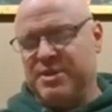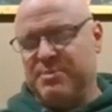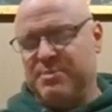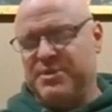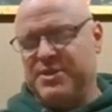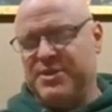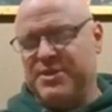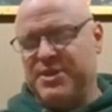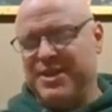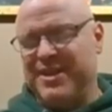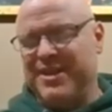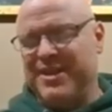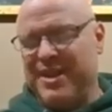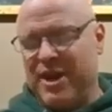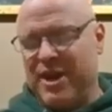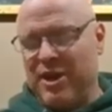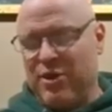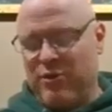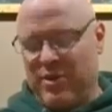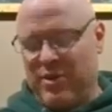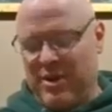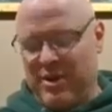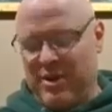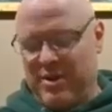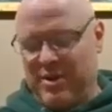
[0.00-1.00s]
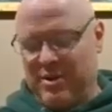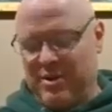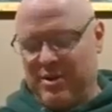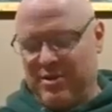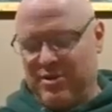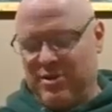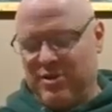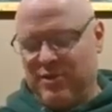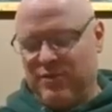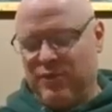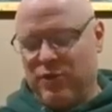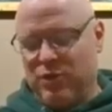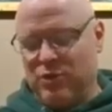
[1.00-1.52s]
subsidiary
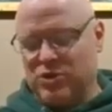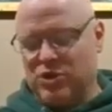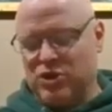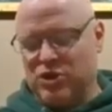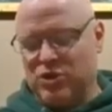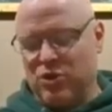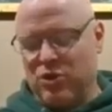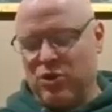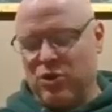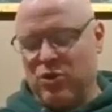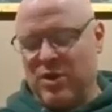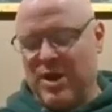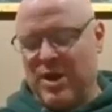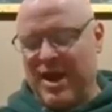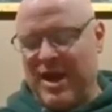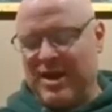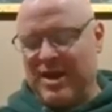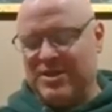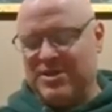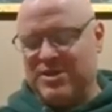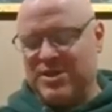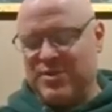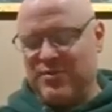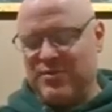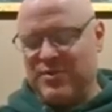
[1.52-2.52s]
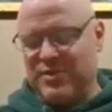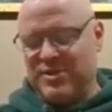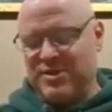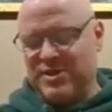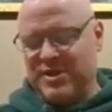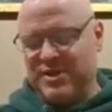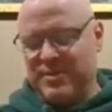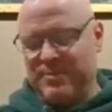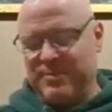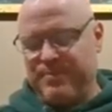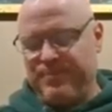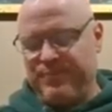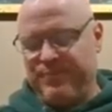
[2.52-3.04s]
devotional
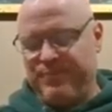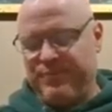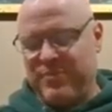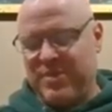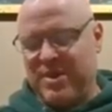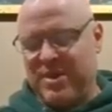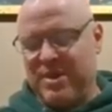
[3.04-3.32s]
activity.